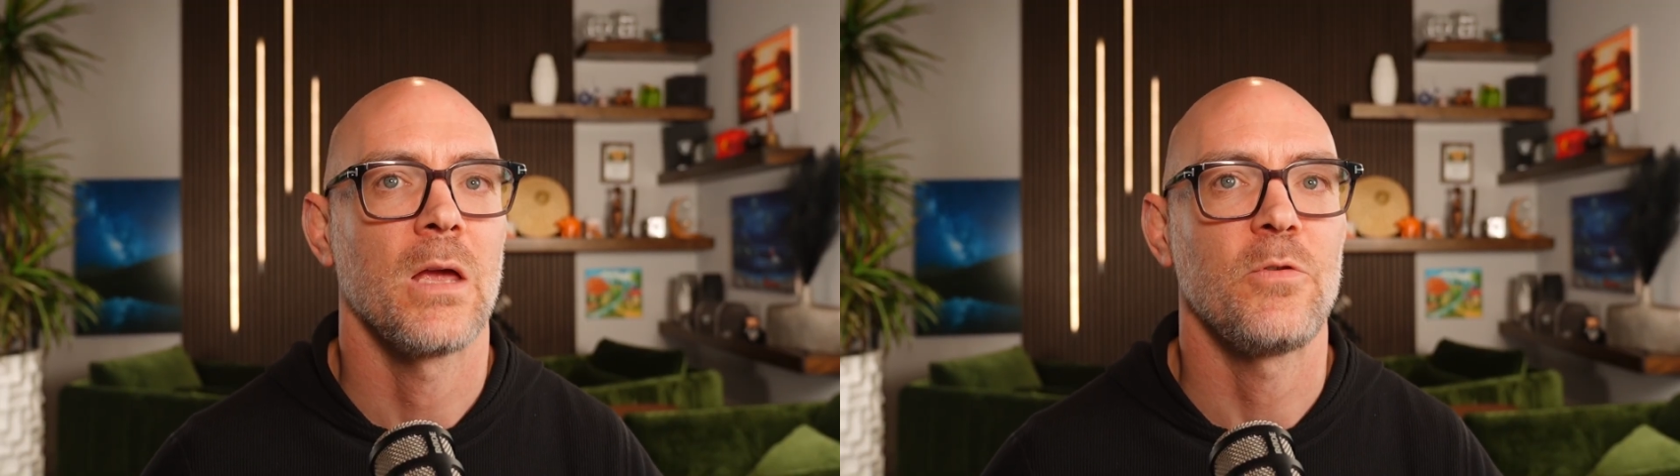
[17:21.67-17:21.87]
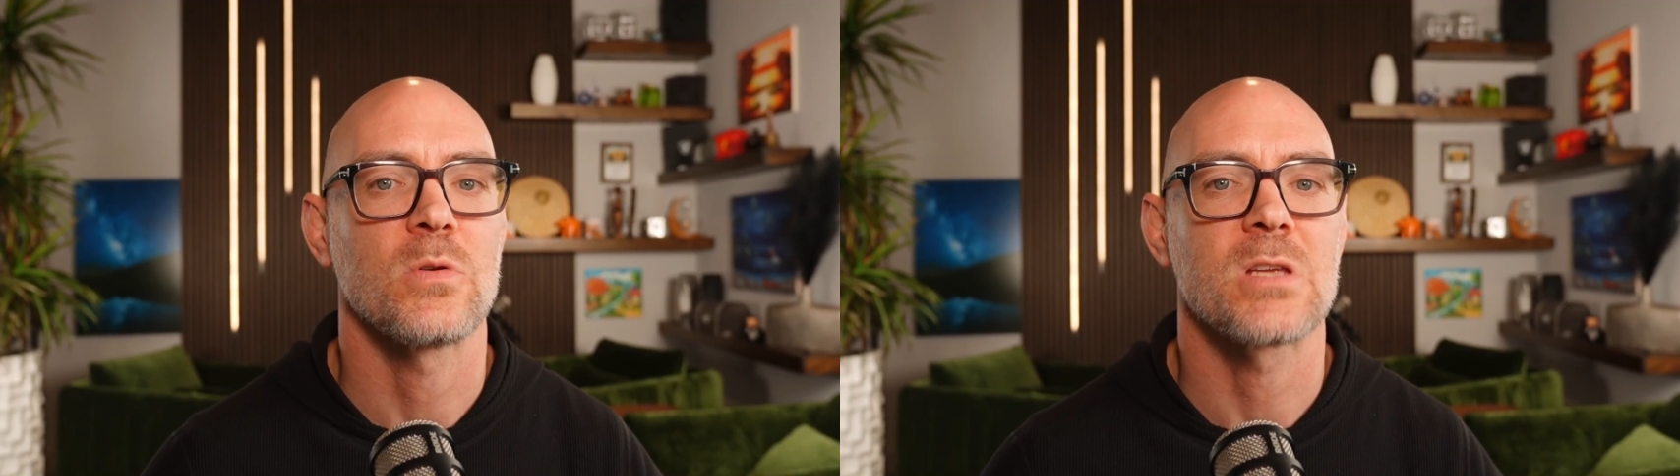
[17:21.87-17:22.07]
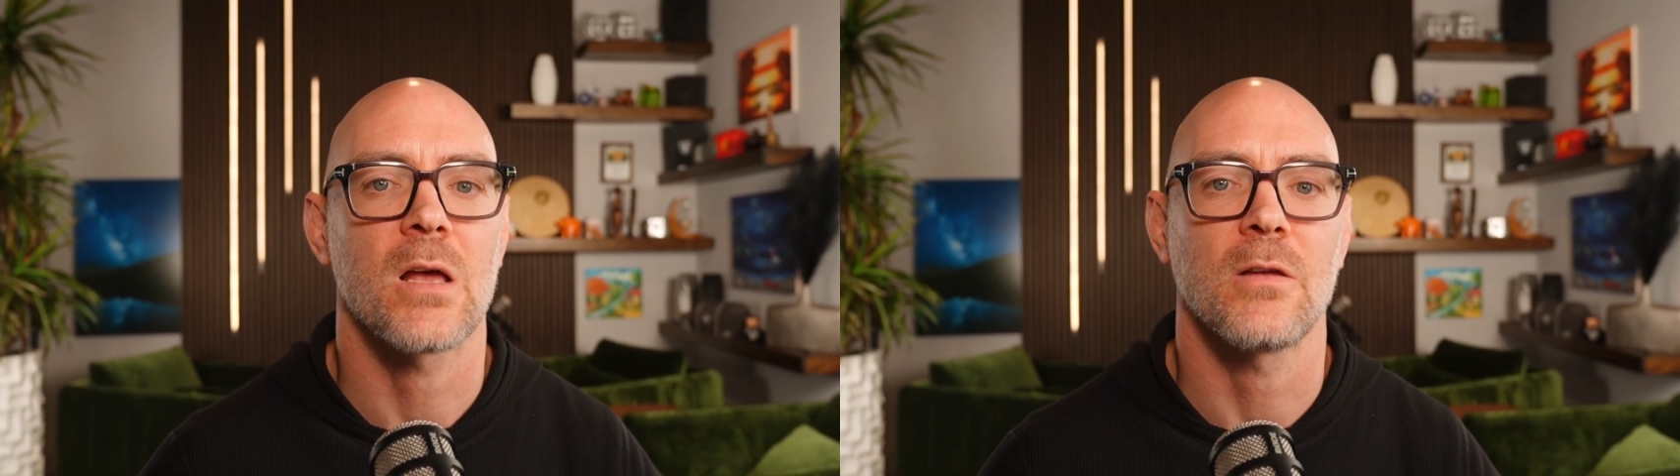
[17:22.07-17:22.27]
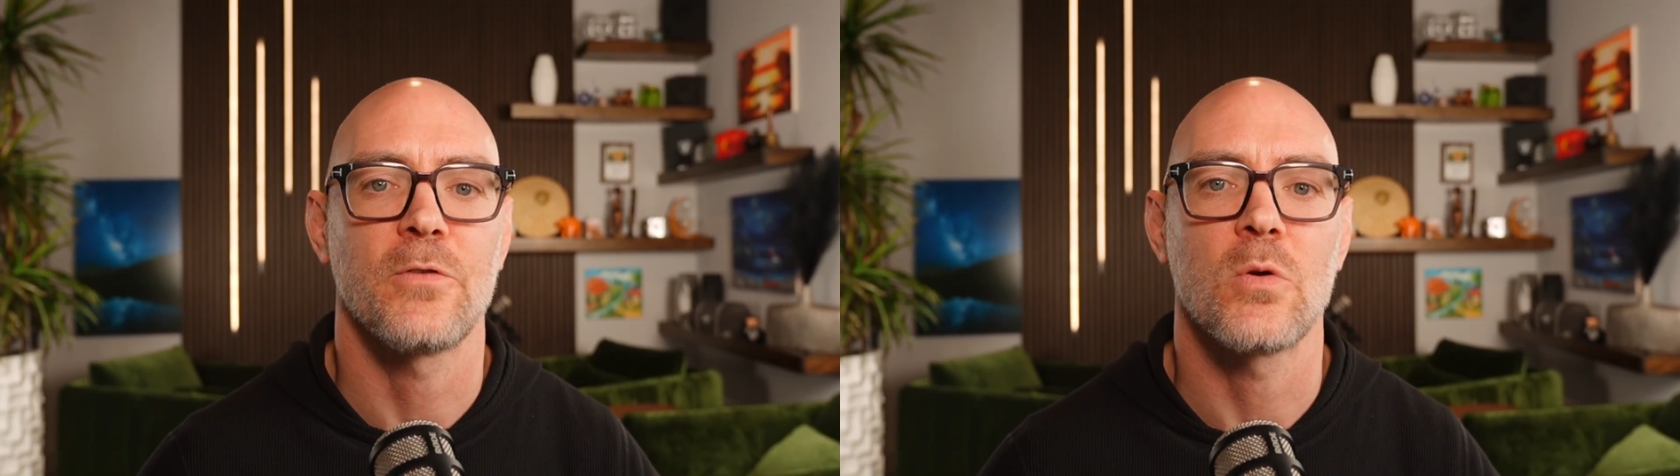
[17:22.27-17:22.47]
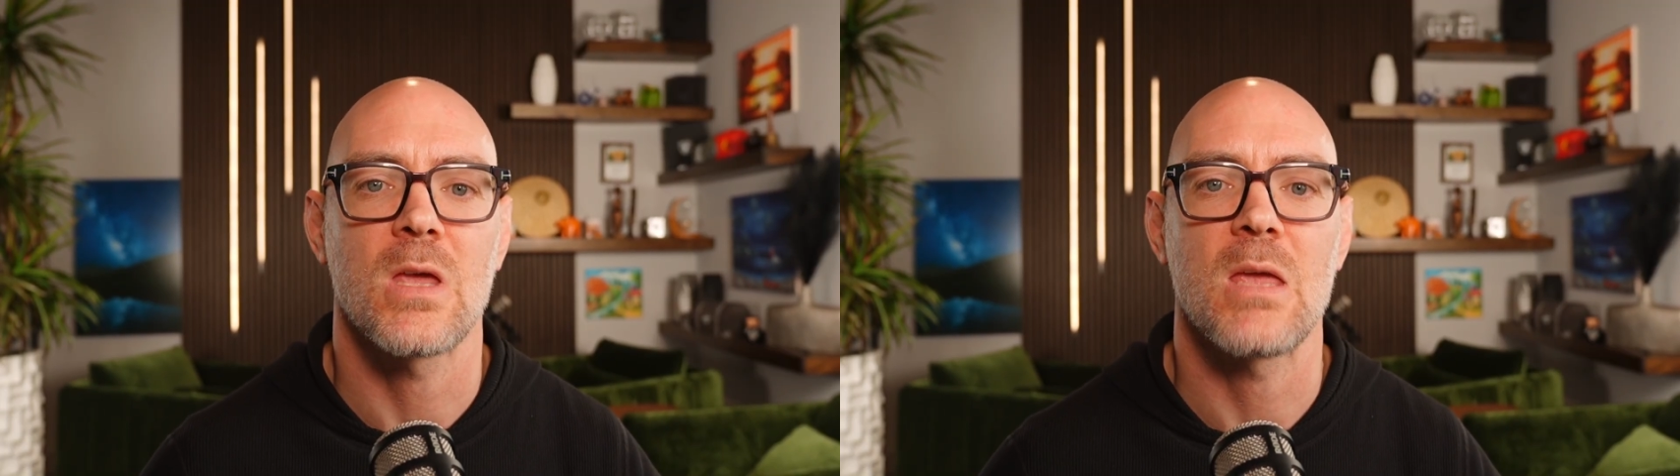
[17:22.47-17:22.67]
If you tell a
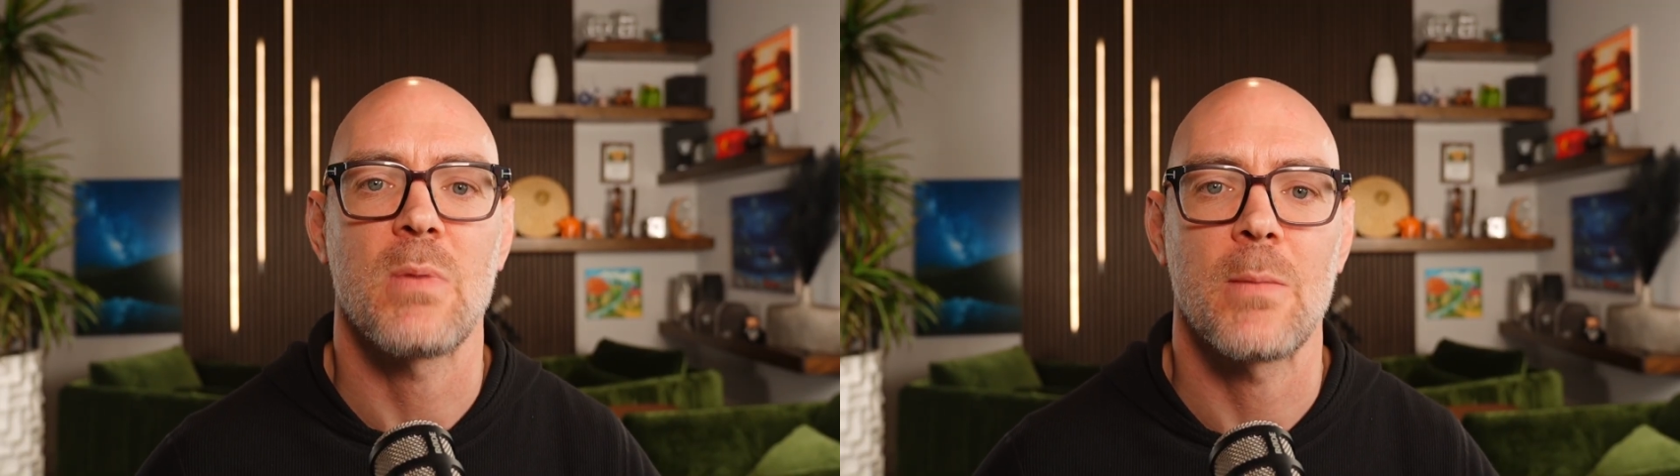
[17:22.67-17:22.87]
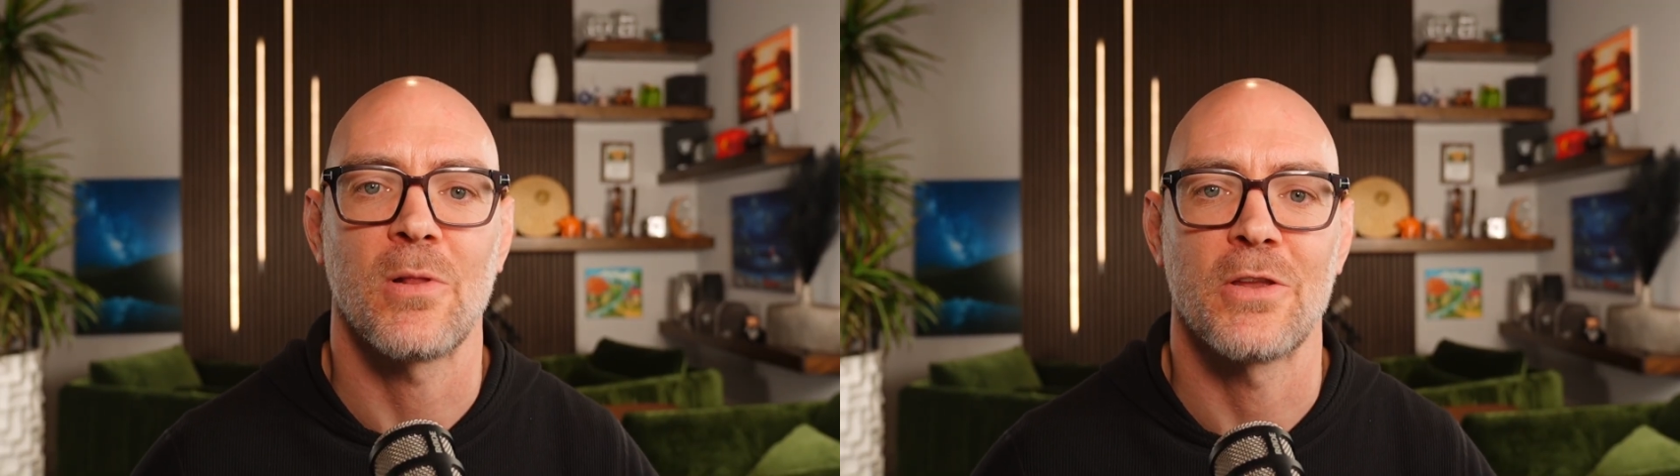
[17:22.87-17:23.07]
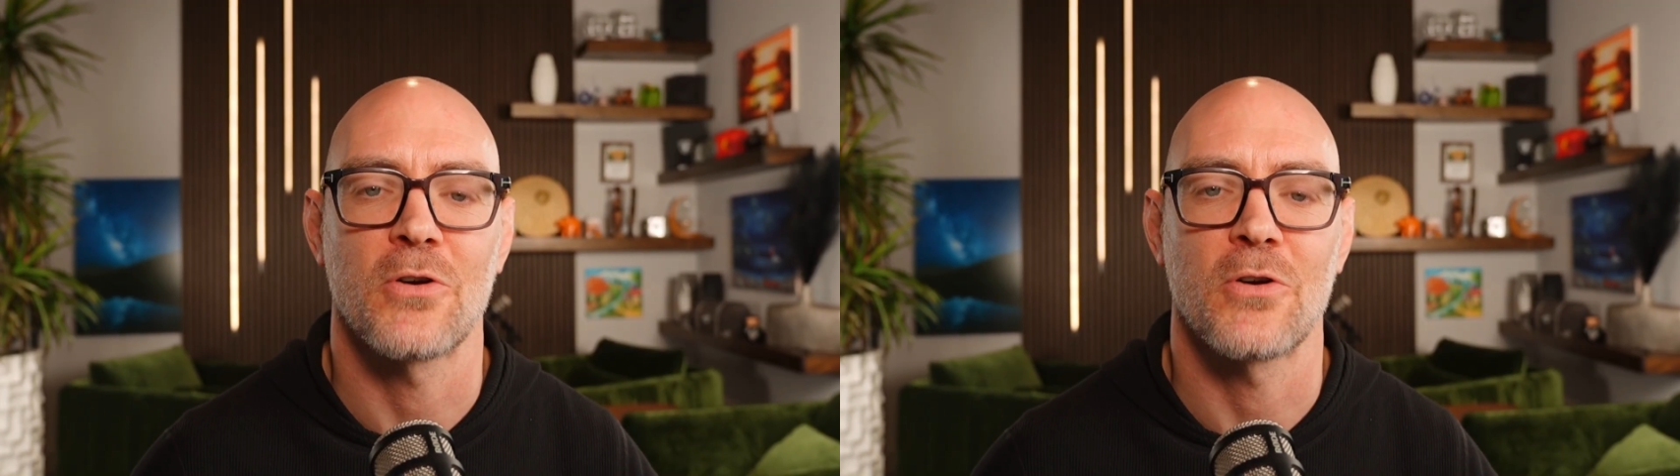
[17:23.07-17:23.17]
few key people